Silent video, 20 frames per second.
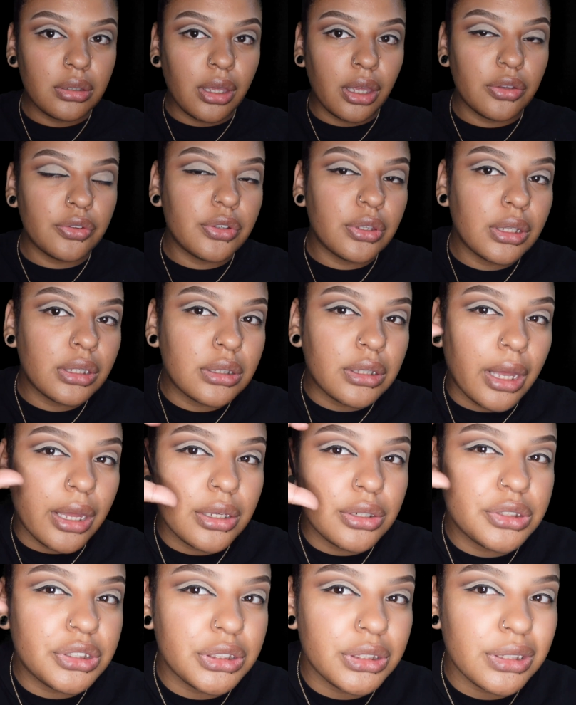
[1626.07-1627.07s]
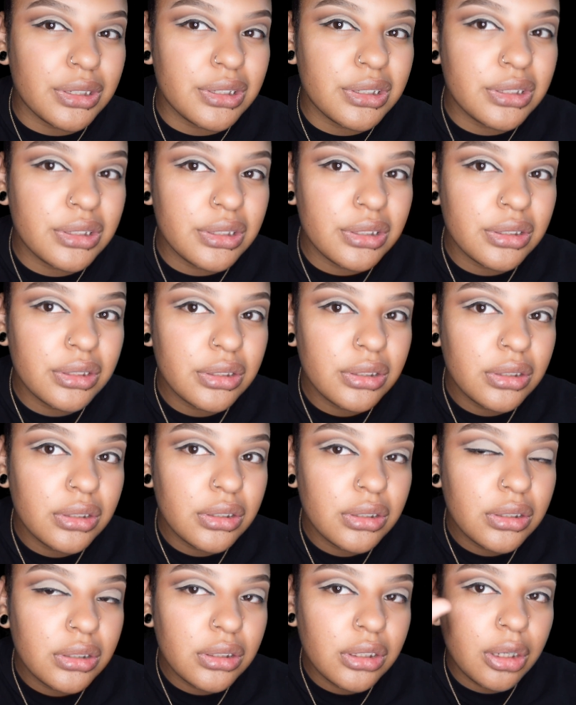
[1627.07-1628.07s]
I feel like that just
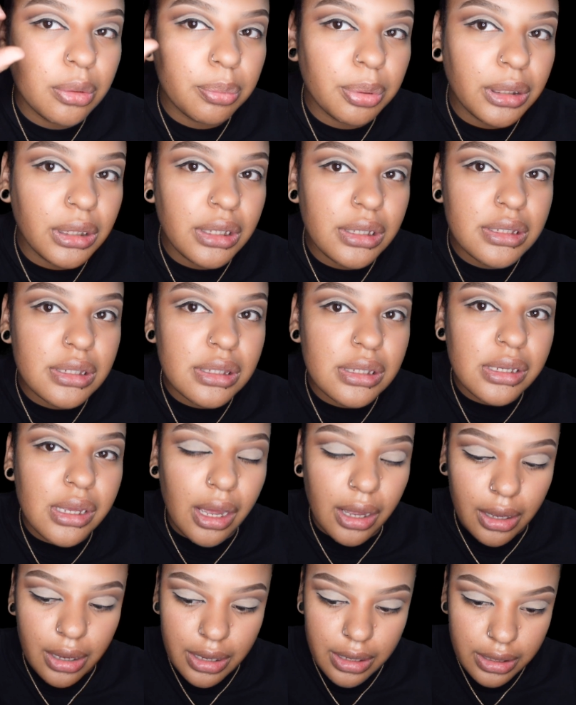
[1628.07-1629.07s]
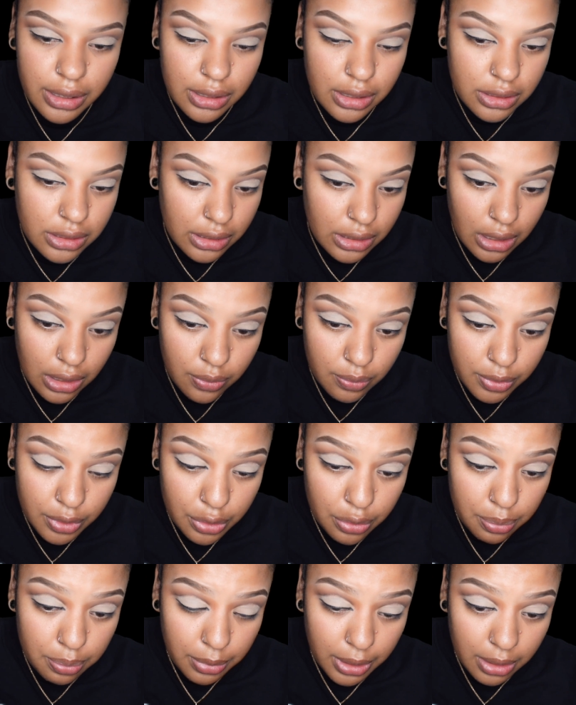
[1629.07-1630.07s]
completes the eye, and I think I
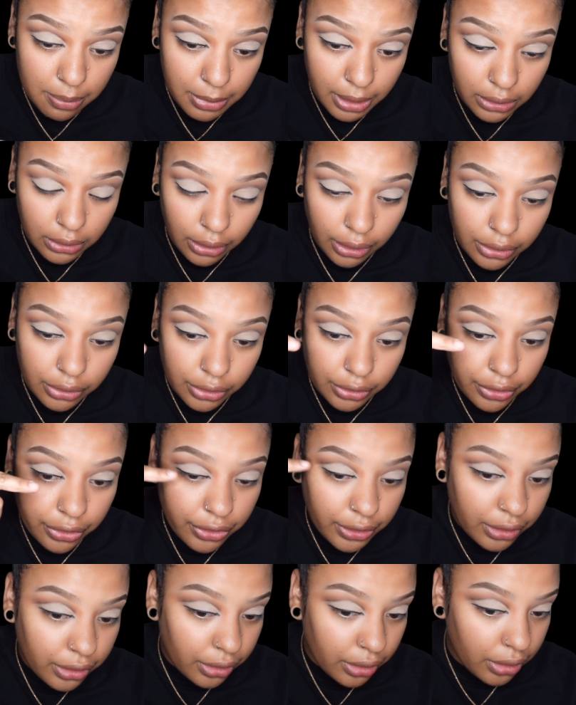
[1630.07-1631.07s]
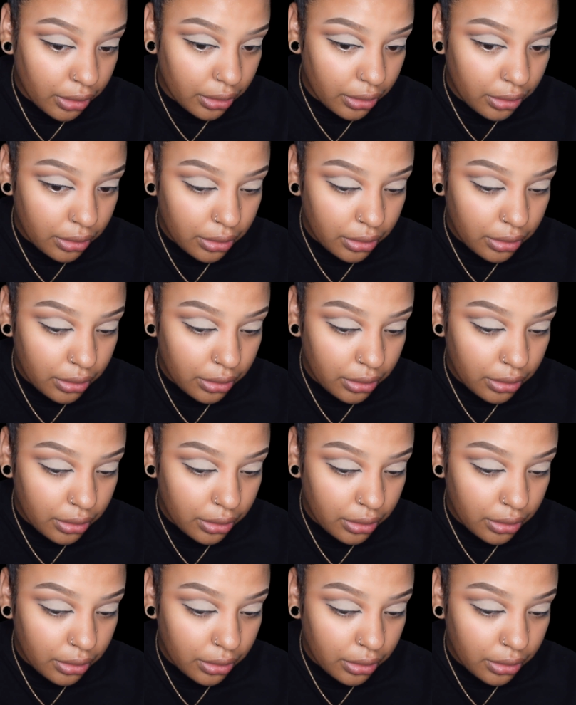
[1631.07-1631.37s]
will make my liner thicker